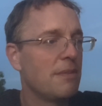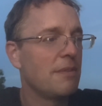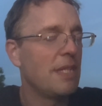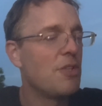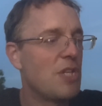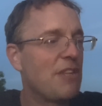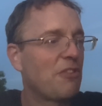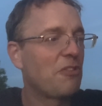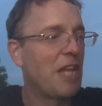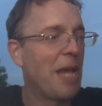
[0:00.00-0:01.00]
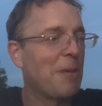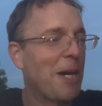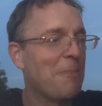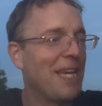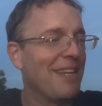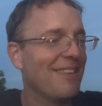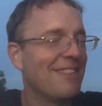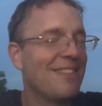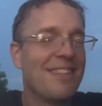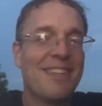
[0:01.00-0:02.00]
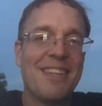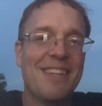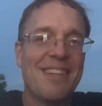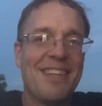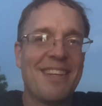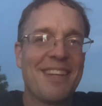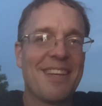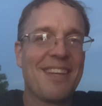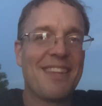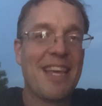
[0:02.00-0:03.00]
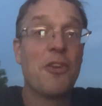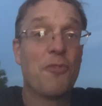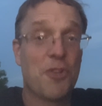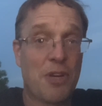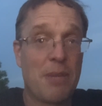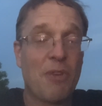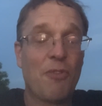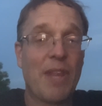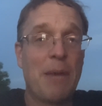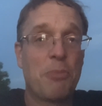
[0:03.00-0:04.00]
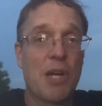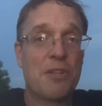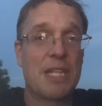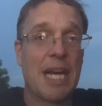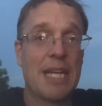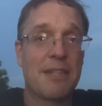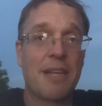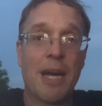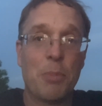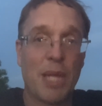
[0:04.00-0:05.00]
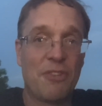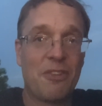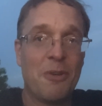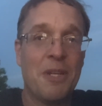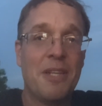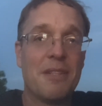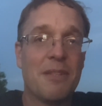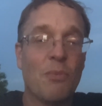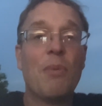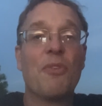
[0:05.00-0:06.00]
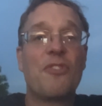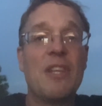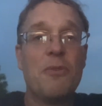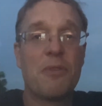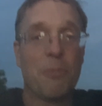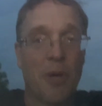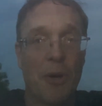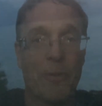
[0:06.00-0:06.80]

In Jesus' name, amen. Thank you for joining me for that prayer tonight. God bless you. We will see you tomorrow.